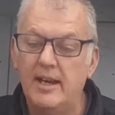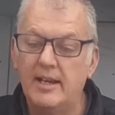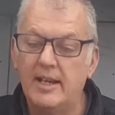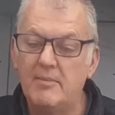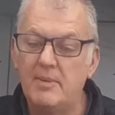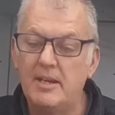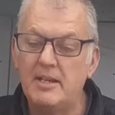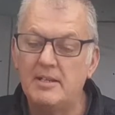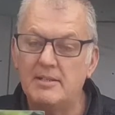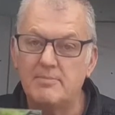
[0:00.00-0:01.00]
and can be
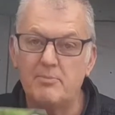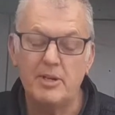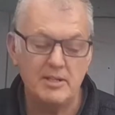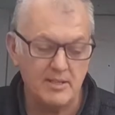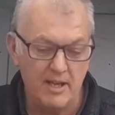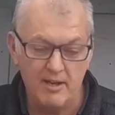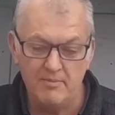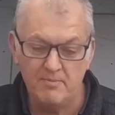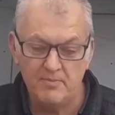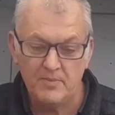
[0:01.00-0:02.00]
spring
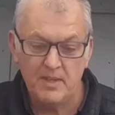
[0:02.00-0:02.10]
sown.